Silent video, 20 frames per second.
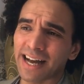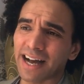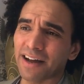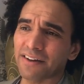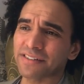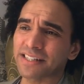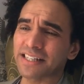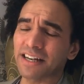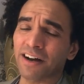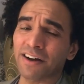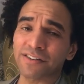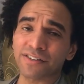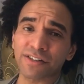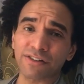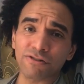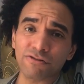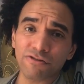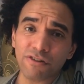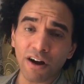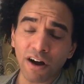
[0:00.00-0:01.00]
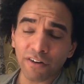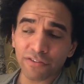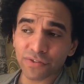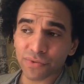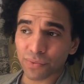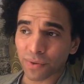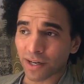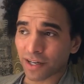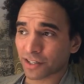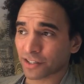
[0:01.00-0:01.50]
I've seen arts and
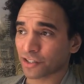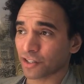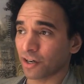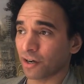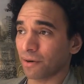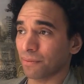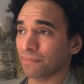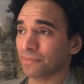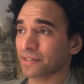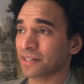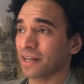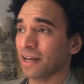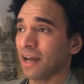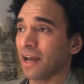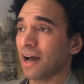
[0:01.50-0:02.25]
crafts workshops.